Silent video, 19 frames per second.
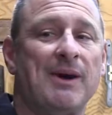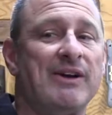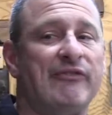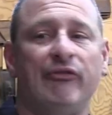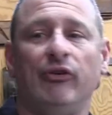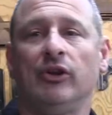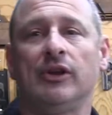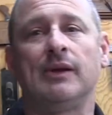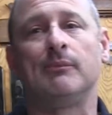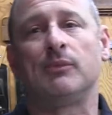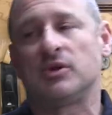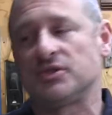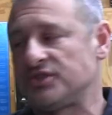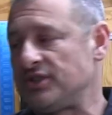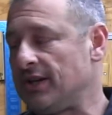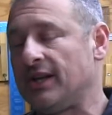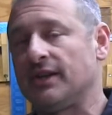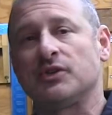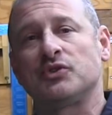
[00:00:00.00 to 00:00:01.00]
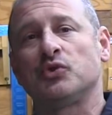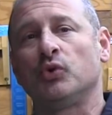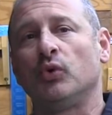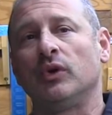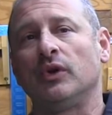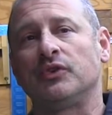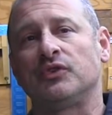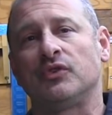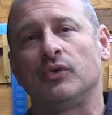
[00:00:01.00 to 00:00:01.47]
by fully immersing the
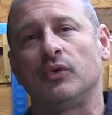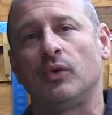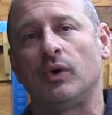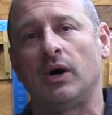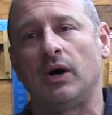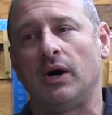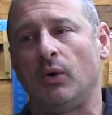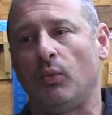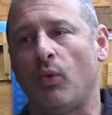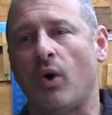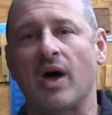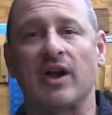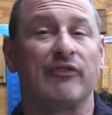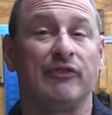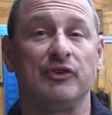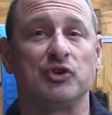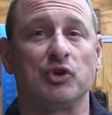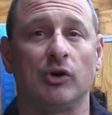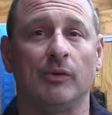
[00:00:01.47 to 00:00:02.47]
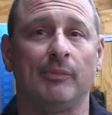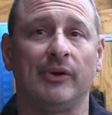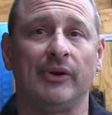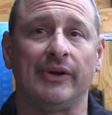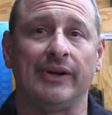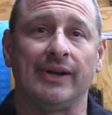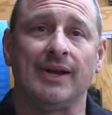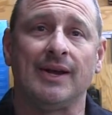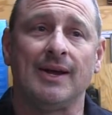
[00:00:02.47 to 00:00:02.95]
tool into water for
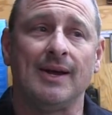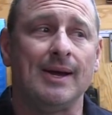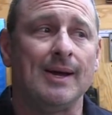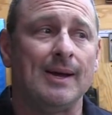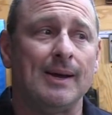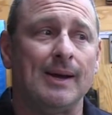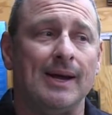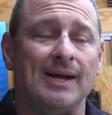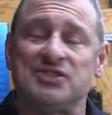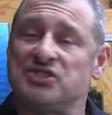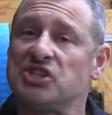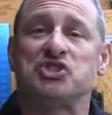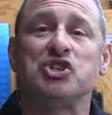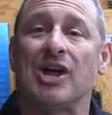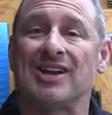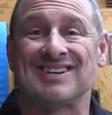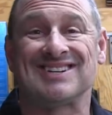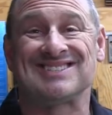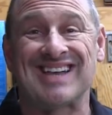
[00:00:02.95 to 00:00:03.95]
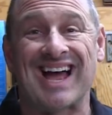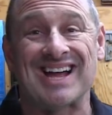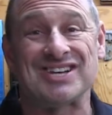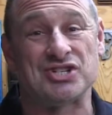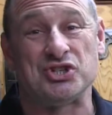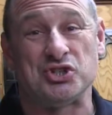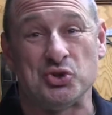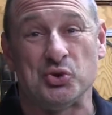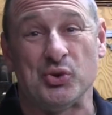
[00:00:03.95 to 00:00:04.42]
durability. It's just not
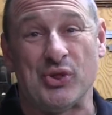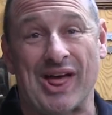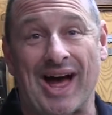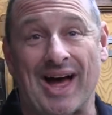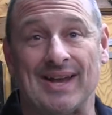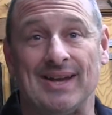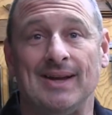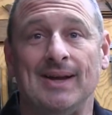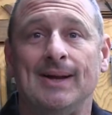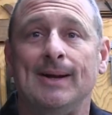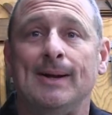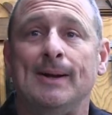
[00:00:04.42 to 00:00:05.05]
designed to do that.